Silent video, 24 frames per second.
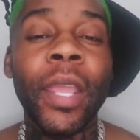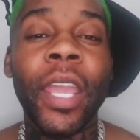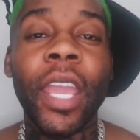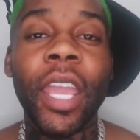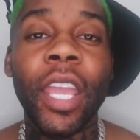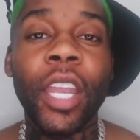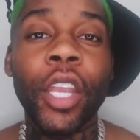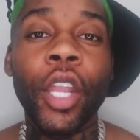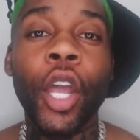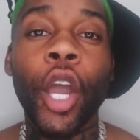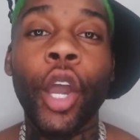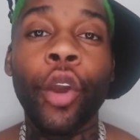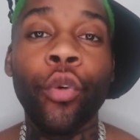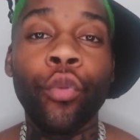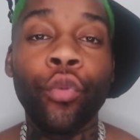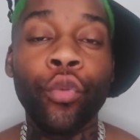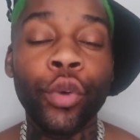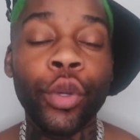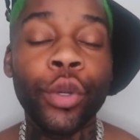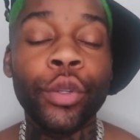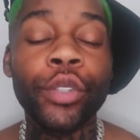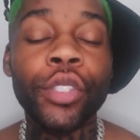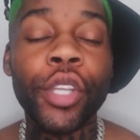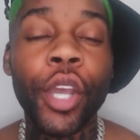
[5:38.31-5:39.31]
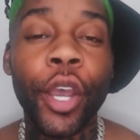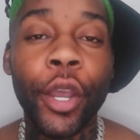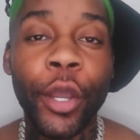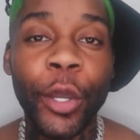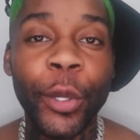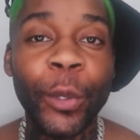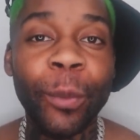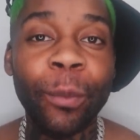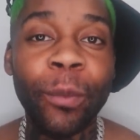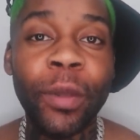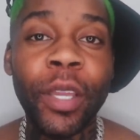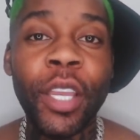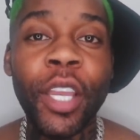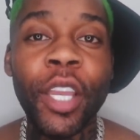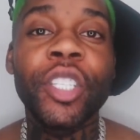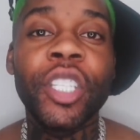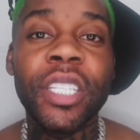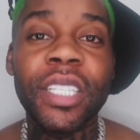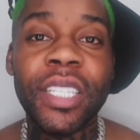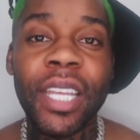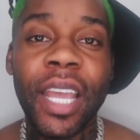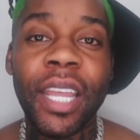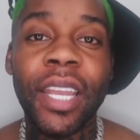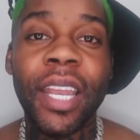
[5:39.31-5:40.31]
In her route home,
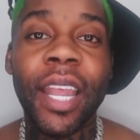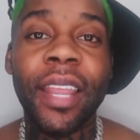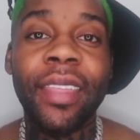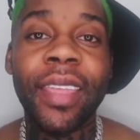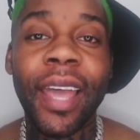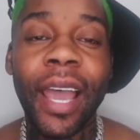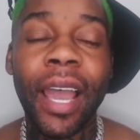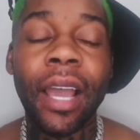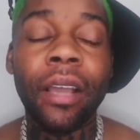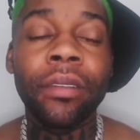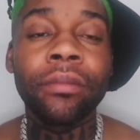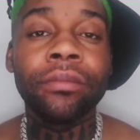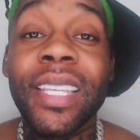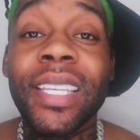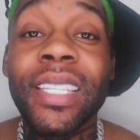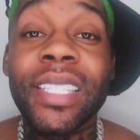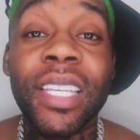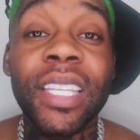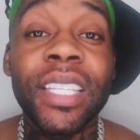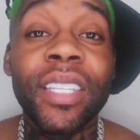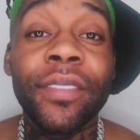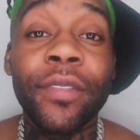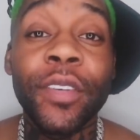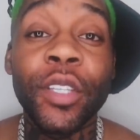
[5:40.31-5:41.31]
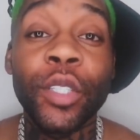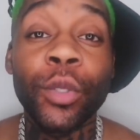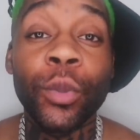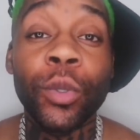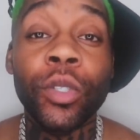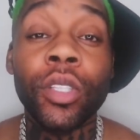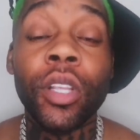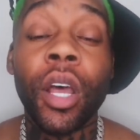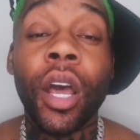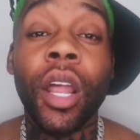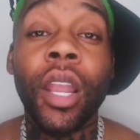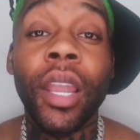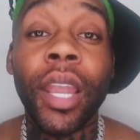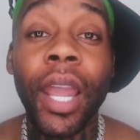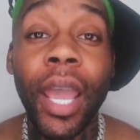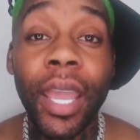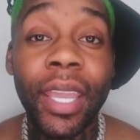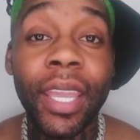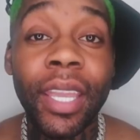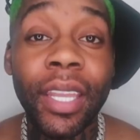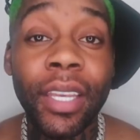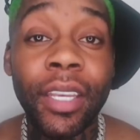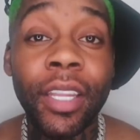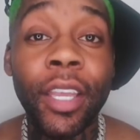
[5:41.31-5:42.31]
she said that these individuals are
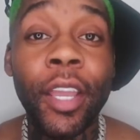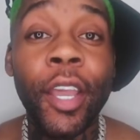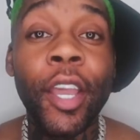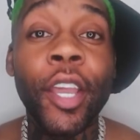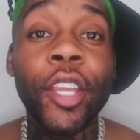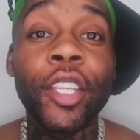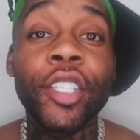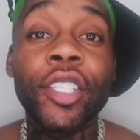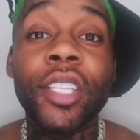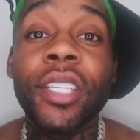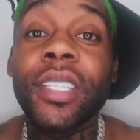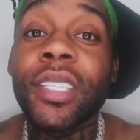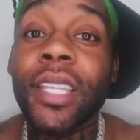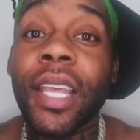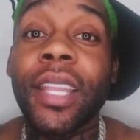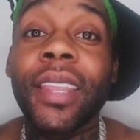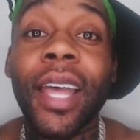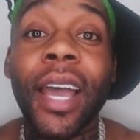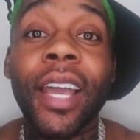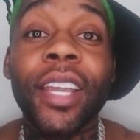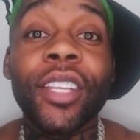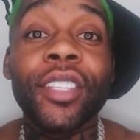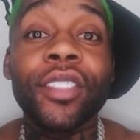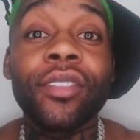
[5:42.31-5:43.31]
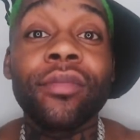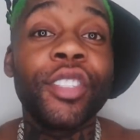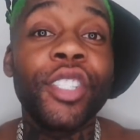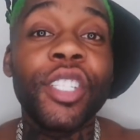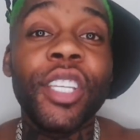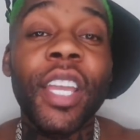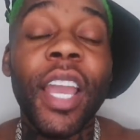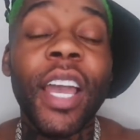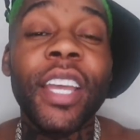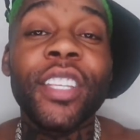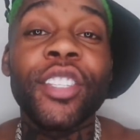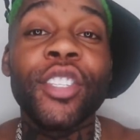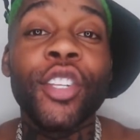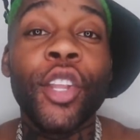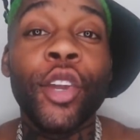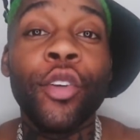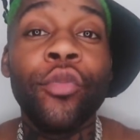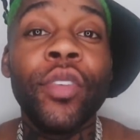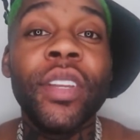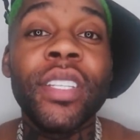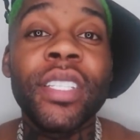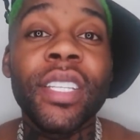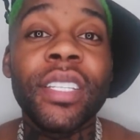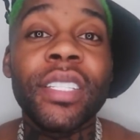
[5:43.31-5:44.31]
lying. She said that she has no
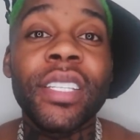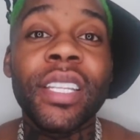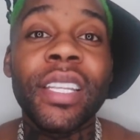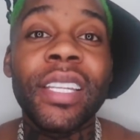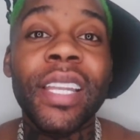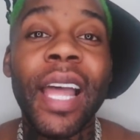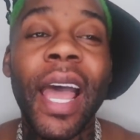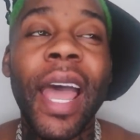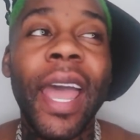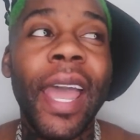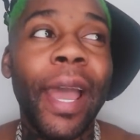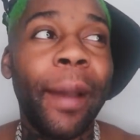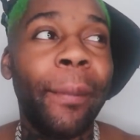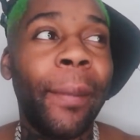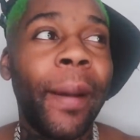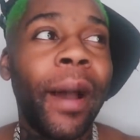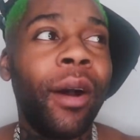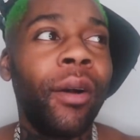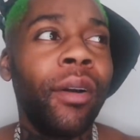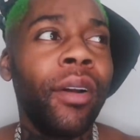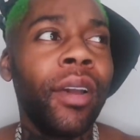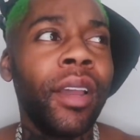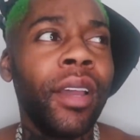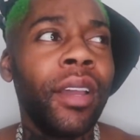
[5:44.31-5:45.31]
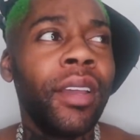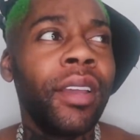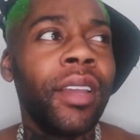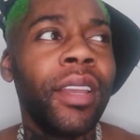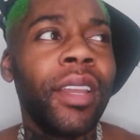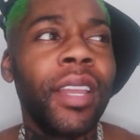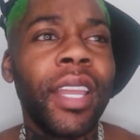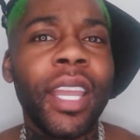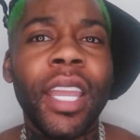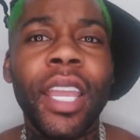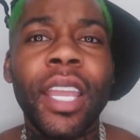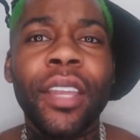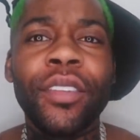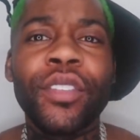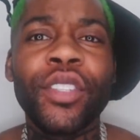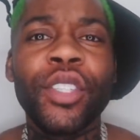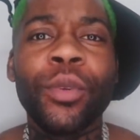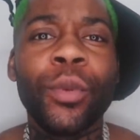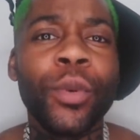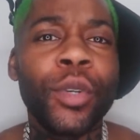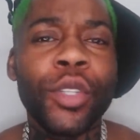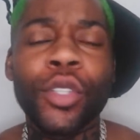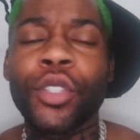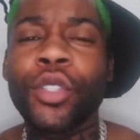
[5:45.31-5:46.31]
reason to lie about if
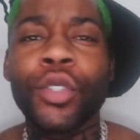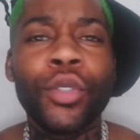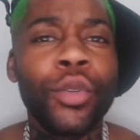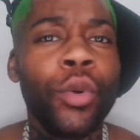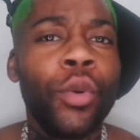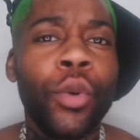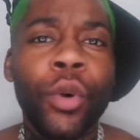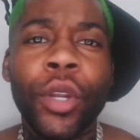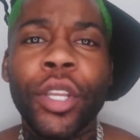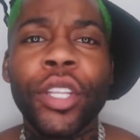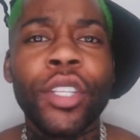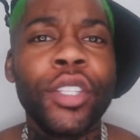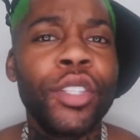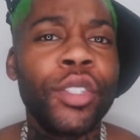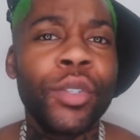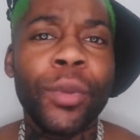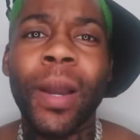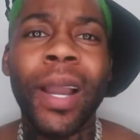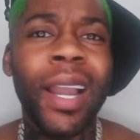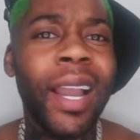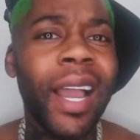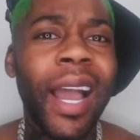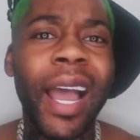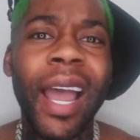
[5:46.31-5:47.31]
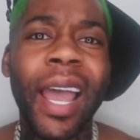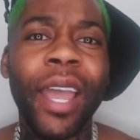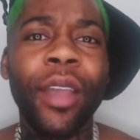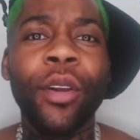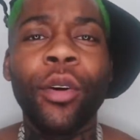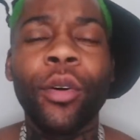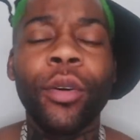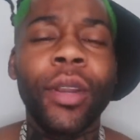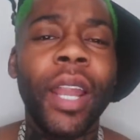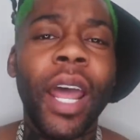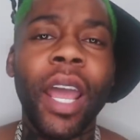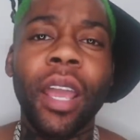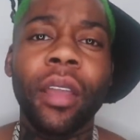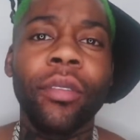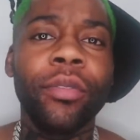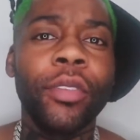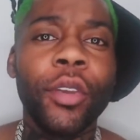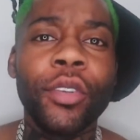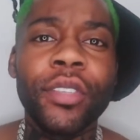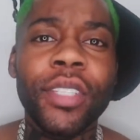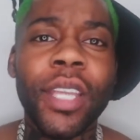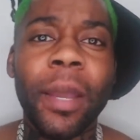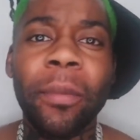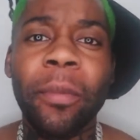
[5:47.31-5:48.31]
she was talking to a guy or like
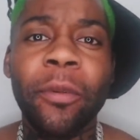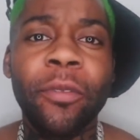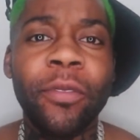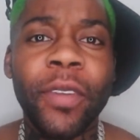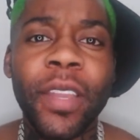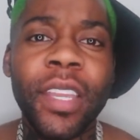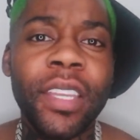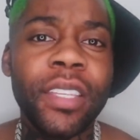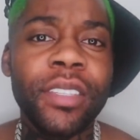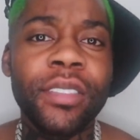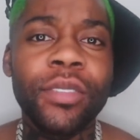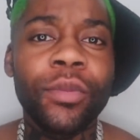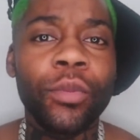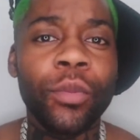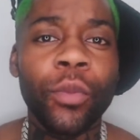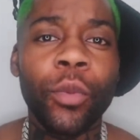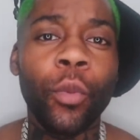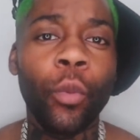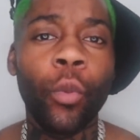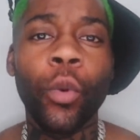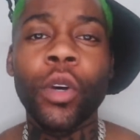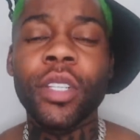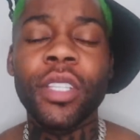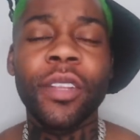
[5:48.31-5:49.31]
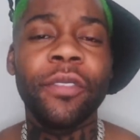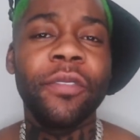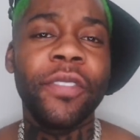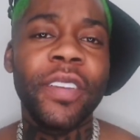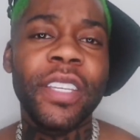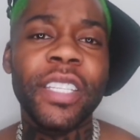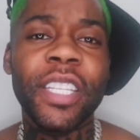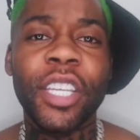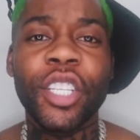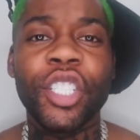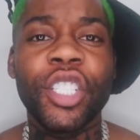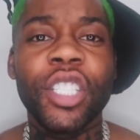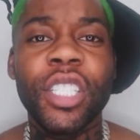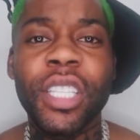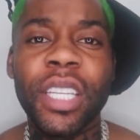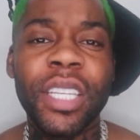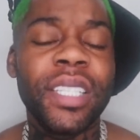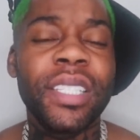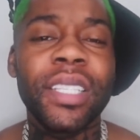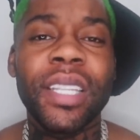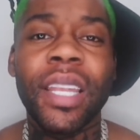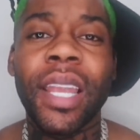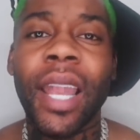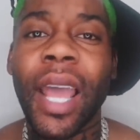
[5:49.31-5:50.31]
those type of things wasn't things that she
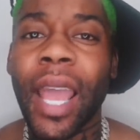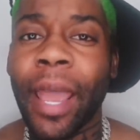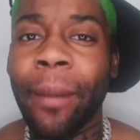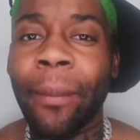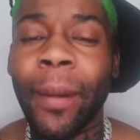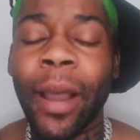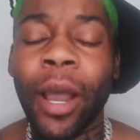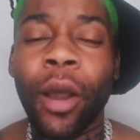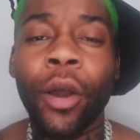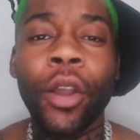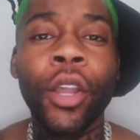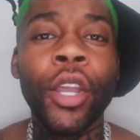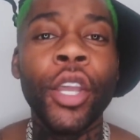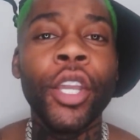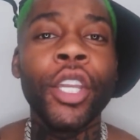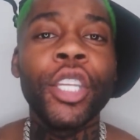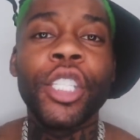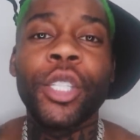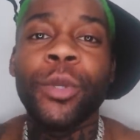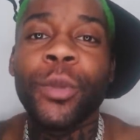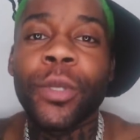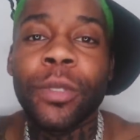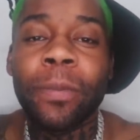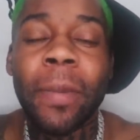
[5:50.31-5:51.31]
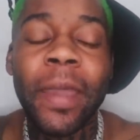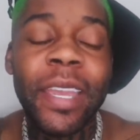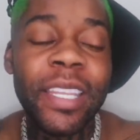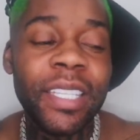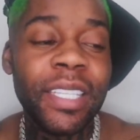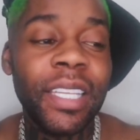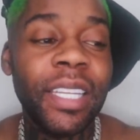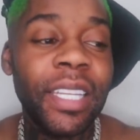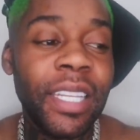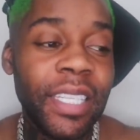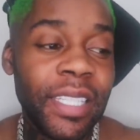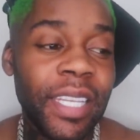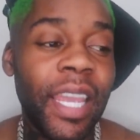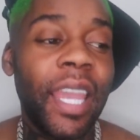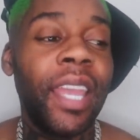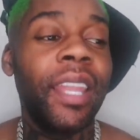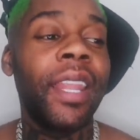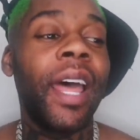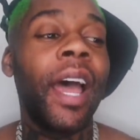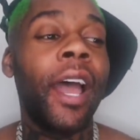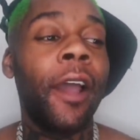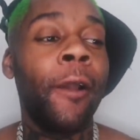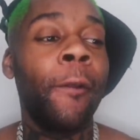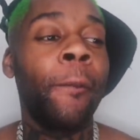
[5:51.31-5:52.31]
needs to lie about. She was basically saying
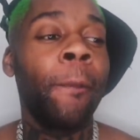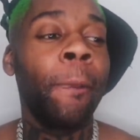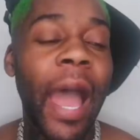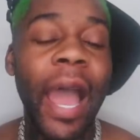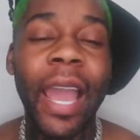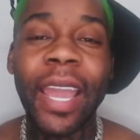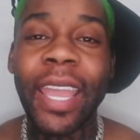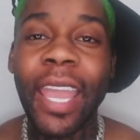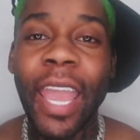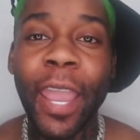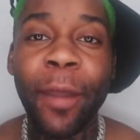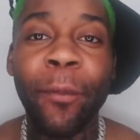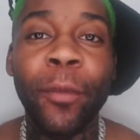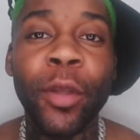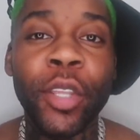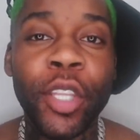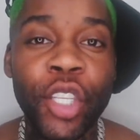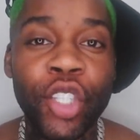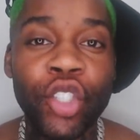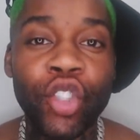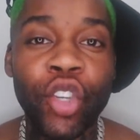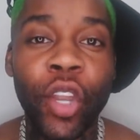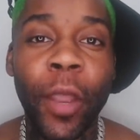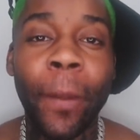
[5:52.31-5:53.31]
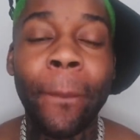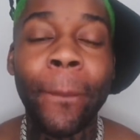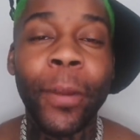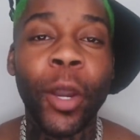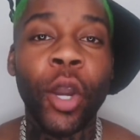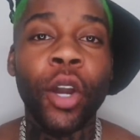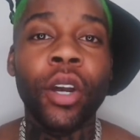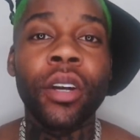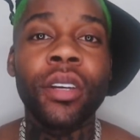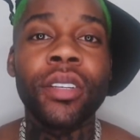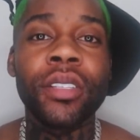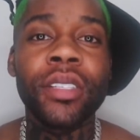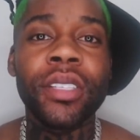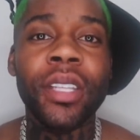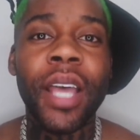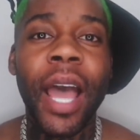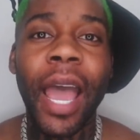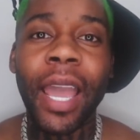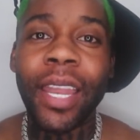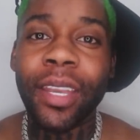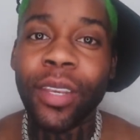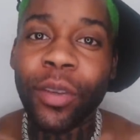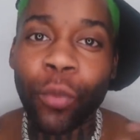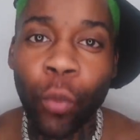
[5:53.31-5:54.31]
that I came on this trip because
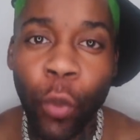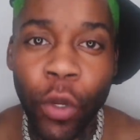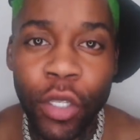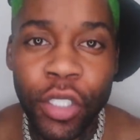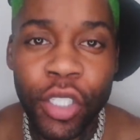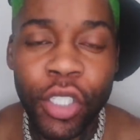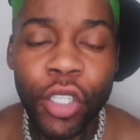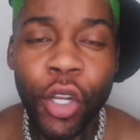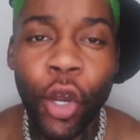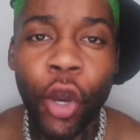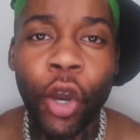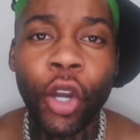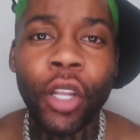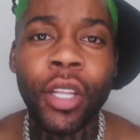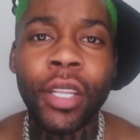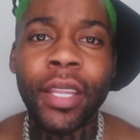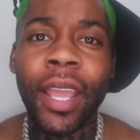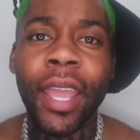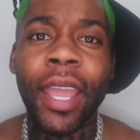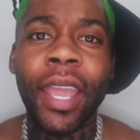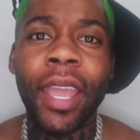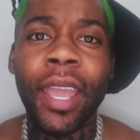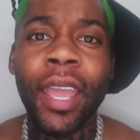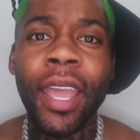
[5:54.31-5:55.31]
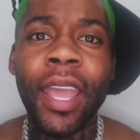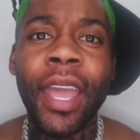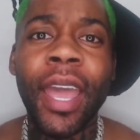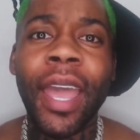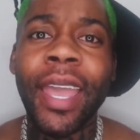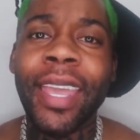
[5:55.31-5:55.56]
I wanted a holiday.